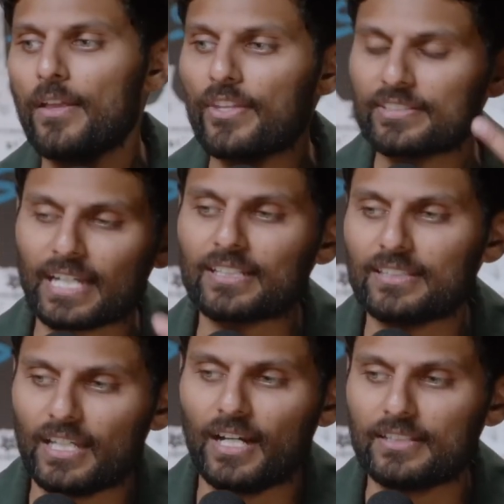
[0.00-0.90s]
The
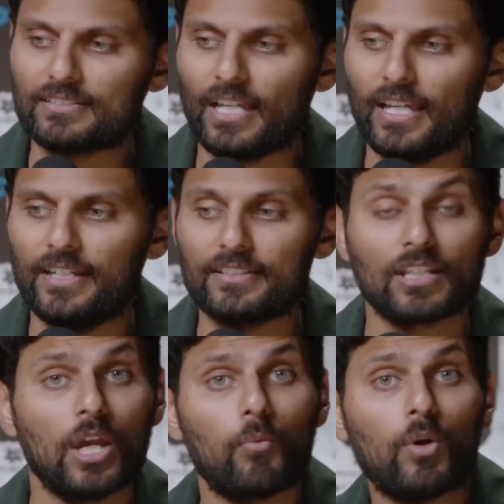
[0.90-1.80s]
second thing I'd say
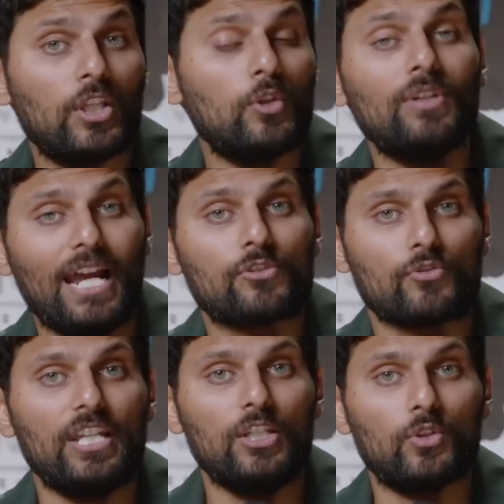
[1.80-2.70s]
is, what are you
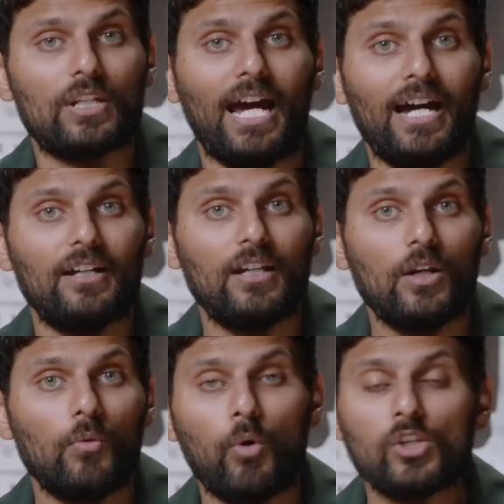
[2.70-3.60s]
naturally good at?
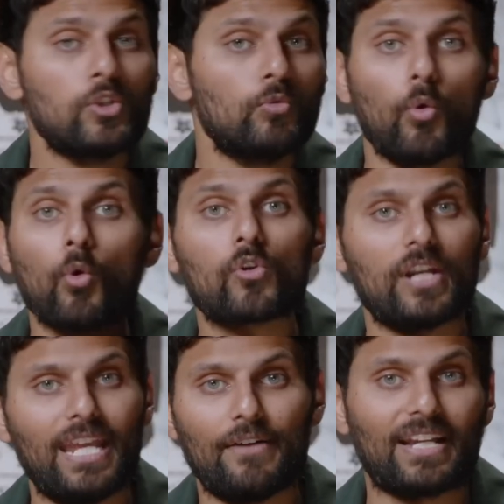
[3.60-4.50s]
What do you
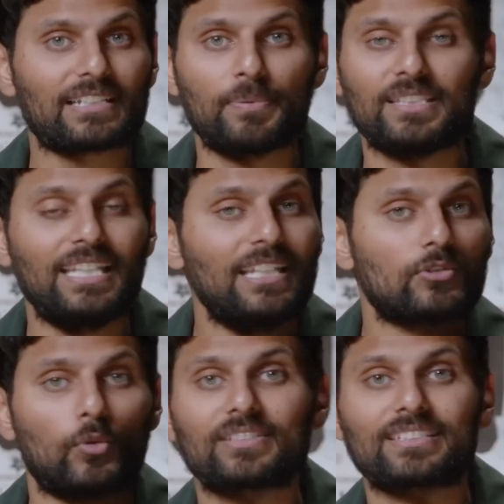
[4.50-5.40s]
already have
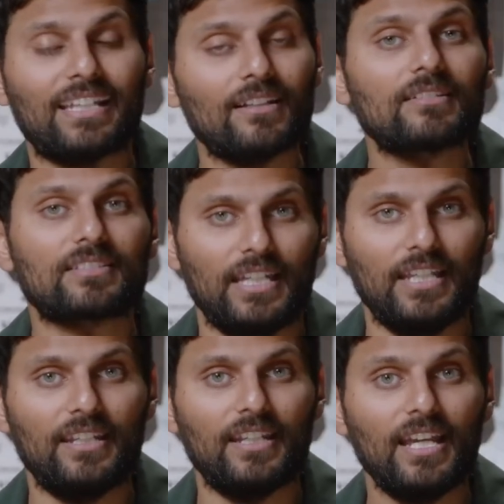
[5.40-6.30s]
expertise or skills
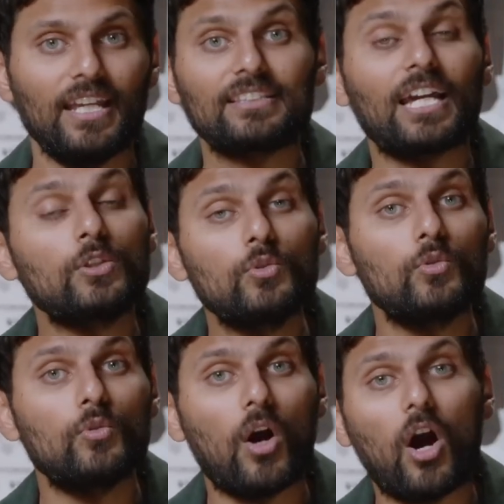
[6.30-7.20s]
in that
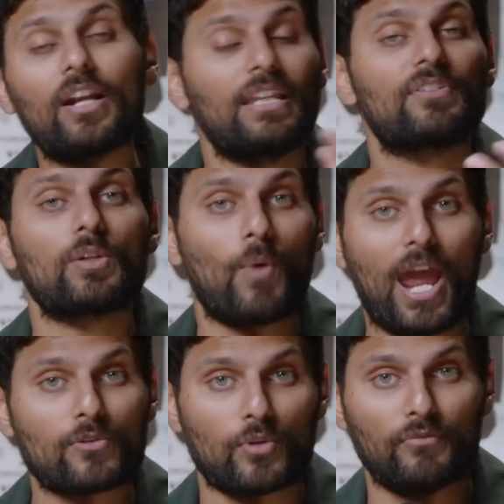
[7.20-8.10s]
you aren't even
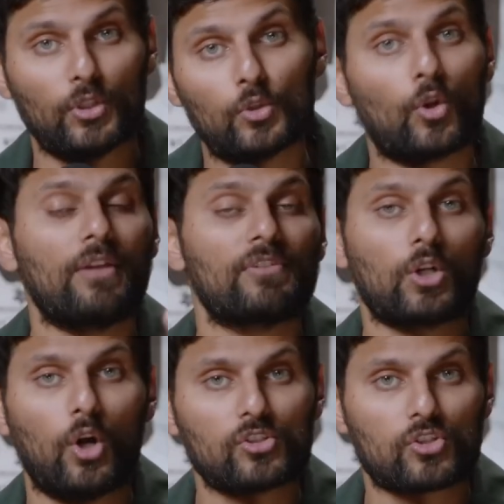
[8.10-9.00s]
aware of or you're not
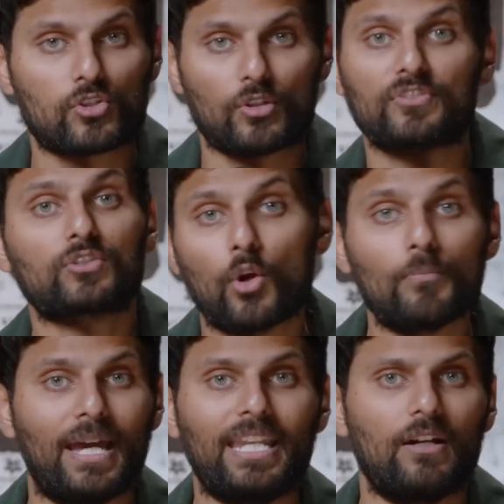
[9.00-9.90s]
even conscious of?
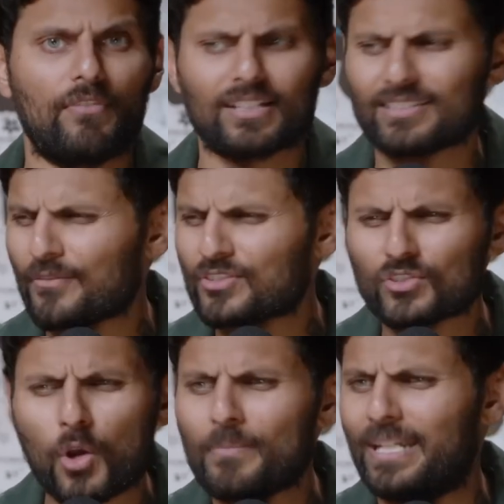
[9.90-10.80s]
So many of us have
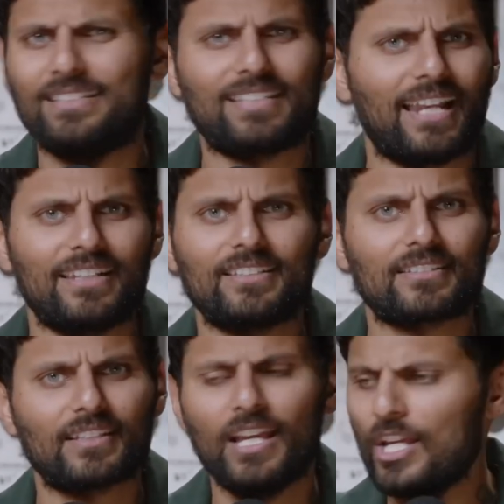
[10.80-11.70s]
so many
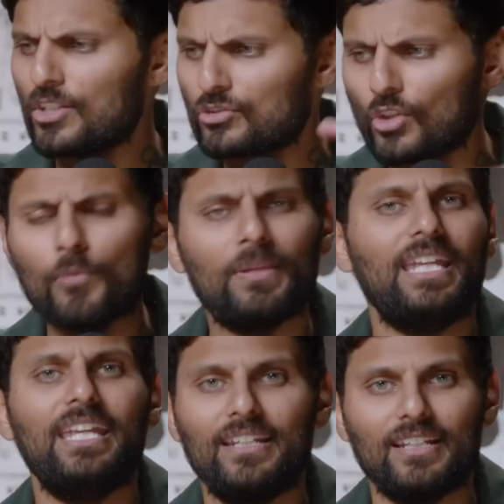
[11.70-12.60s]
talents, so
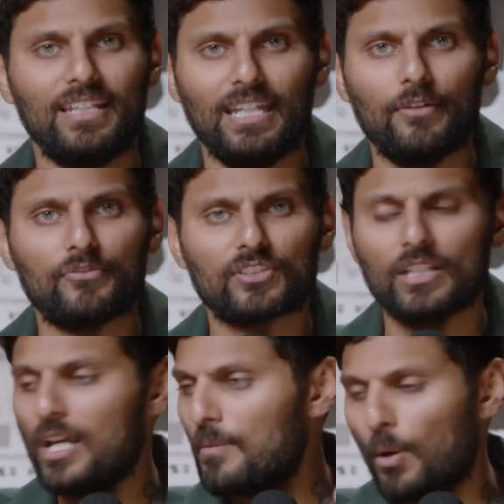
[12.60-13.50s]
many hidden
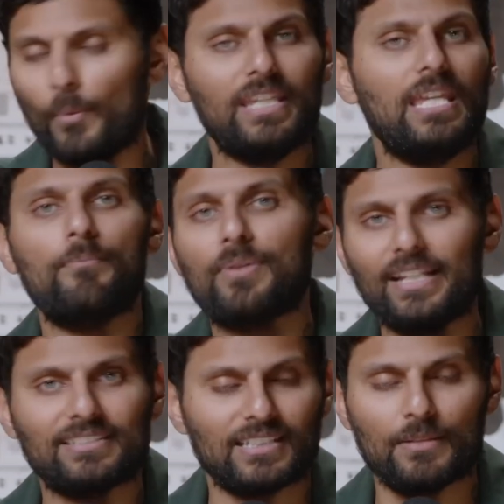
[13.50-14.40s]
gifts, but we keep
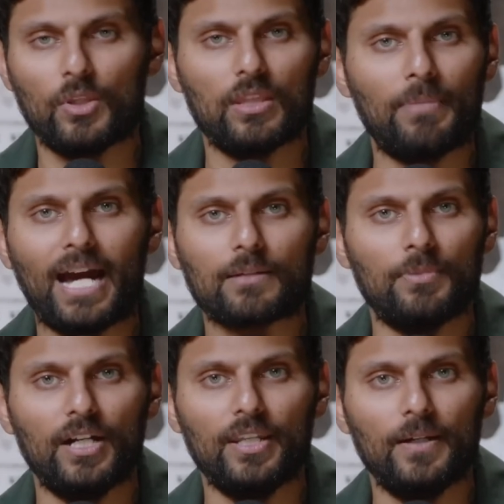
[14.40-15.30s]
placing them on the back
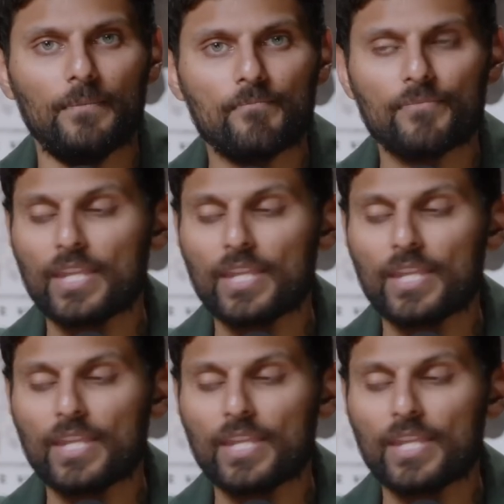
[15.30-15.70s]
burner.